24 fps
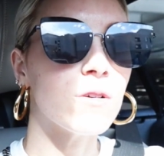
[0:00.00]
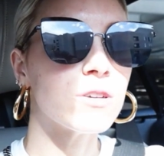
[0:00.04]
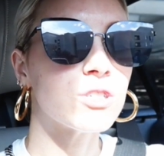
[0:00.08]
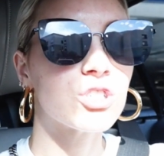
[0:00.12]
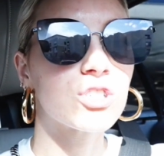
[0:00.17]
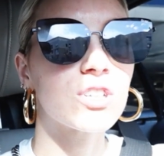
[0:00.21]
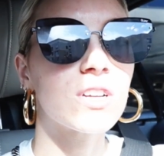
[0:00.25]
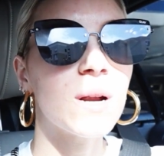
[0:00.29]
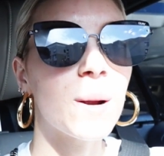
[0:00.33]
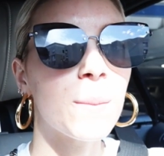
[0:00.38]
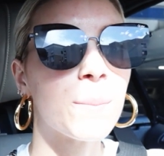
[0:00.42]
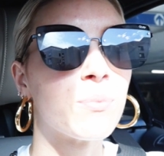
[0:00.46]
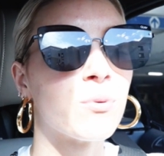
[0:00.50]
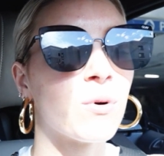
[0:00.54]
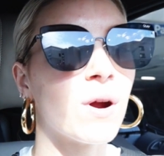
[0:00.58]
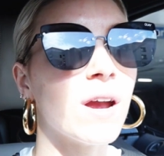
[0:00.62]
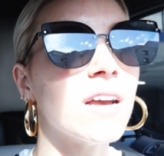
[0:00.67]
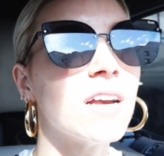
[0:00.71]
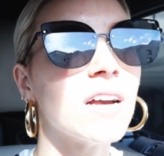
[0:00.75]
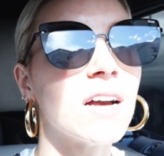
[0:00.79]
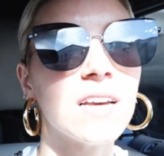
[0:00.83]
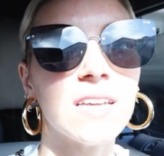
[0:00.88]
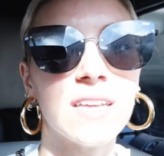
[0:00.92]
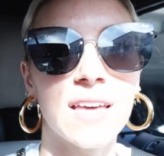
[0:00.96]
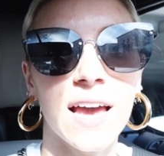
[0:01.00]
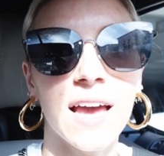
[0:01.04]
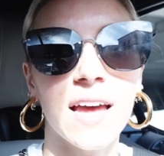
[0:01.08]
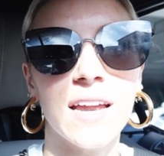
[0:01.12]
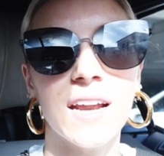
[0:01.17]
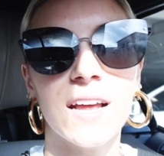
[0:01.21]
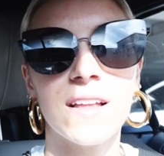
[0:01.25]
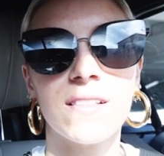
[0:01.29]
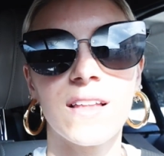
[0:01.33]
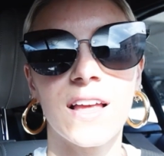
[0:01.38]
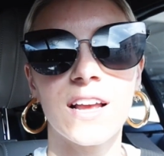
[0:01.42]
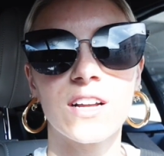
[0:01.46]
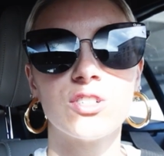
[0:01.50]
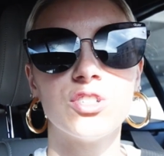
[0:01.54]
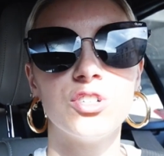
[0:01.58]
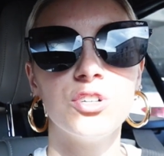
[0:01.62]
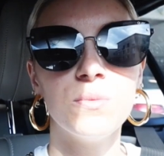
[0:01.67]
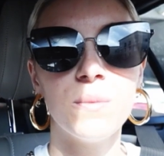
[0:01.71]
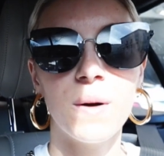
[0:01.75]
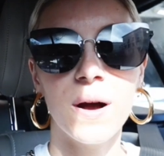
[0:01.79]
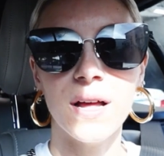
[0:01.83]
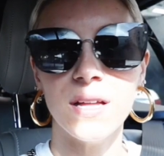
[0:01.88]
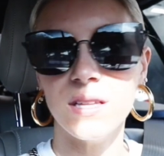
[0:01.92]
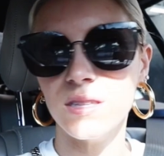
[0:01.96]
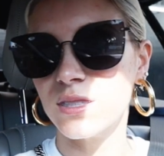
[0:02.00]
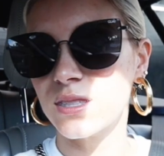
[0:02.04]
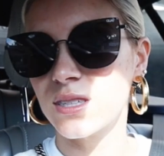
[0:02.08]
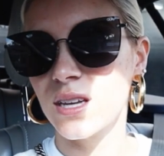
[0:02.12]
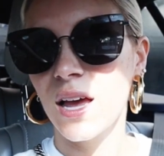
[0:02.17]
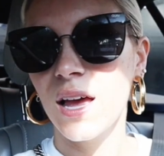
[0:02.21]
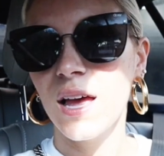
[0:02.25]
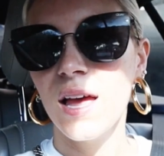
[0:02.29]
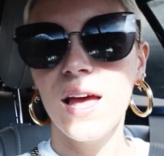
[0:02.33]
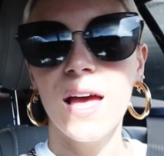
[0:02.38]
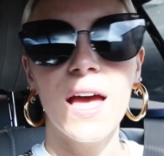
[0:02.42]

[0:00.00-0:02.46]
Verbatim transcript: it's just gonna break again in like two months.